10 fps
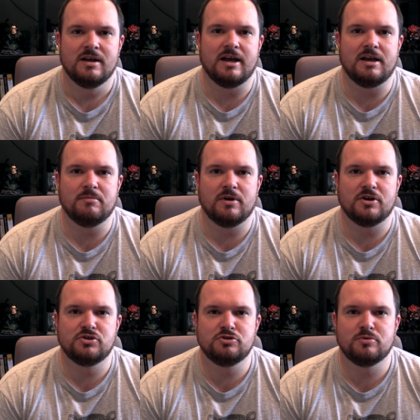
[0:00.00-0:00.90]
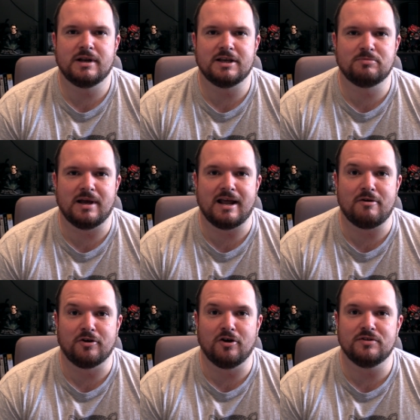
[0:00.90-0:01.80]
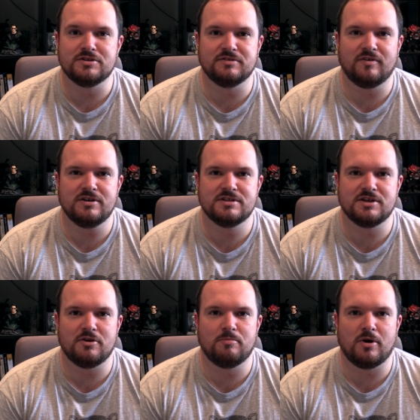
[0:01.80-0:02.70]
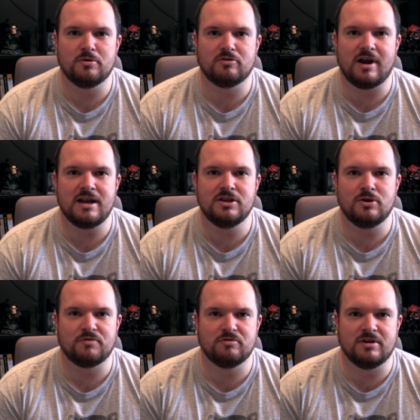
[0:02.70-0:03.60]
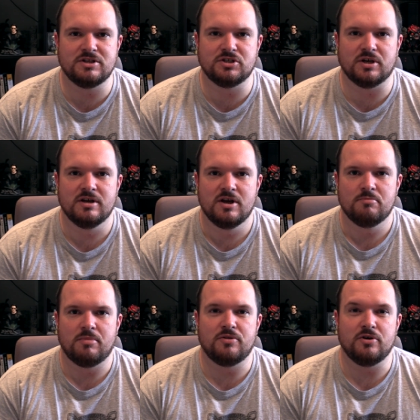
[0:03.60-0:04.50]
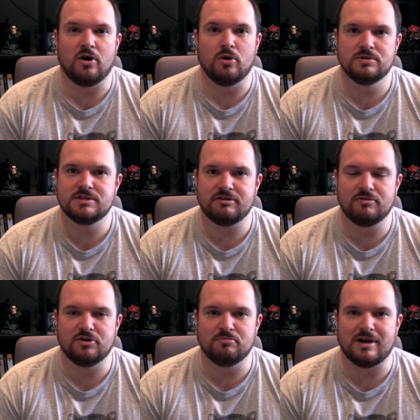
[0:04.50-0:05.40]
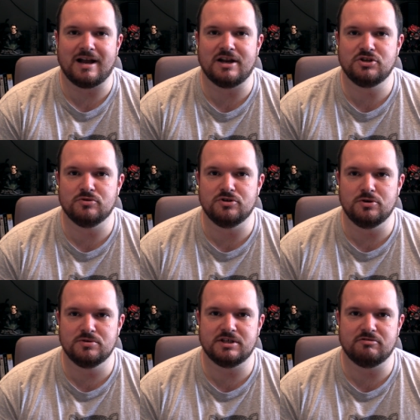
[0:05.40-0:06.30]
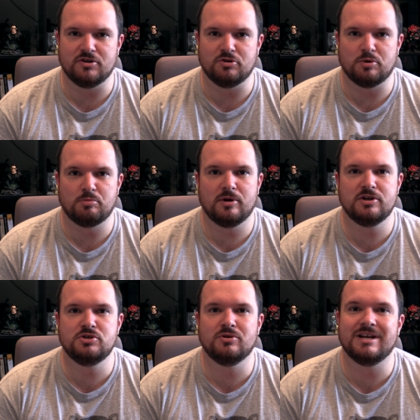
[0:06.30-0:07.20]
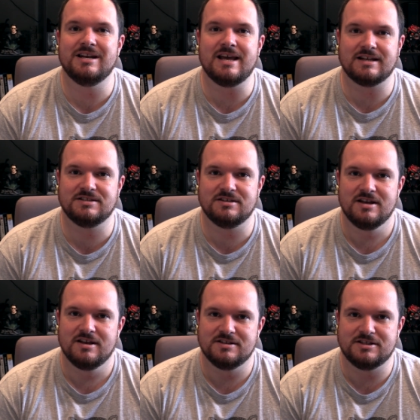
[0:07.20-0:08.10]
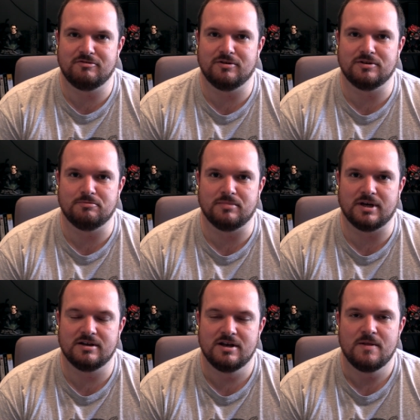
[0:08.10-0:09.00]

I should quickly explain how I got this device. So by upgrading, you have to register both your old serial number and your new serial number, plus your Kinect's serial number